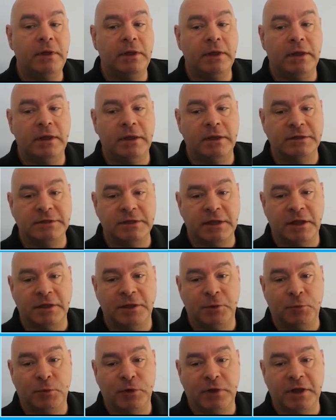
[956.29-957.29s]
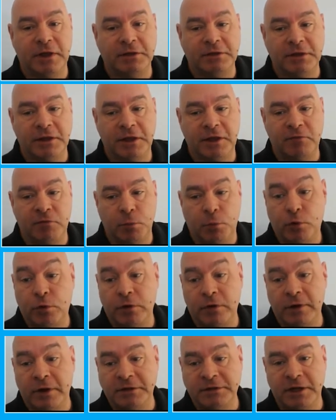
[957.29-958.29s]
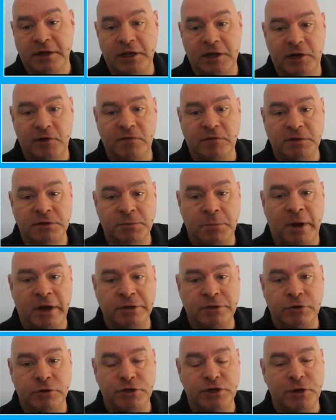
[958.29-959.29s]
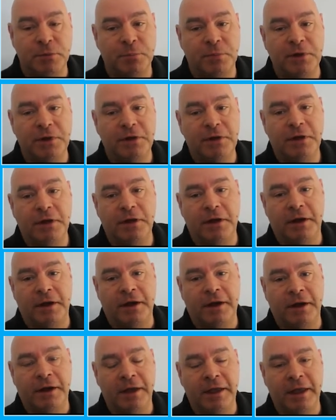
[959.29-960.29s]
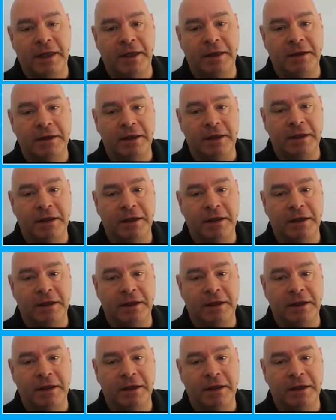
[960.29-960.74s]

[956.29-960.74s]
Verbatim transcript: is that we'll get even more executive sponsorship and